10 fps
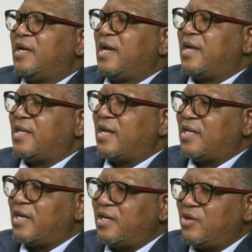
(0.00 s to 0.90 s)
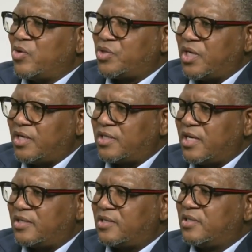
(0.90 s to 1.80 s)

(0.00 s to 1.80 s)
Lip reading: and then they negotiated.